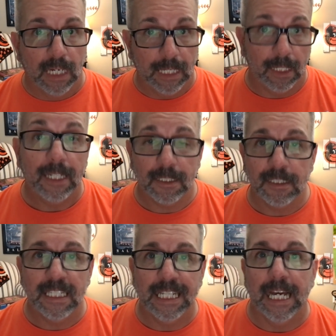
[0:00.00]
And I like to
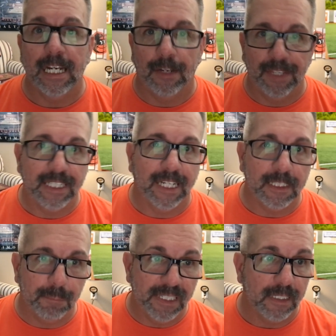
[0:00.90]
see that. I think
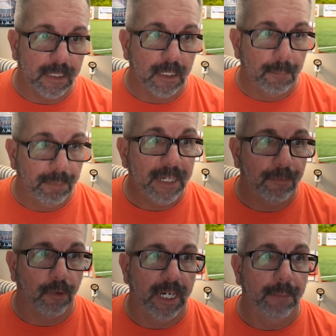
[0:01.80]
that's big
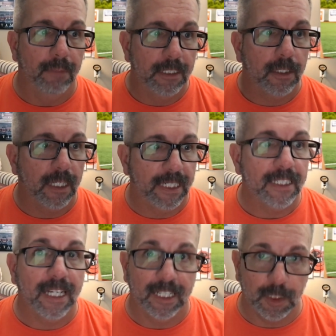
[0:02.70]
for him. He's going to
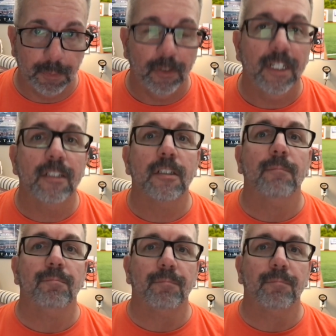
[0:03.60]
get that experience,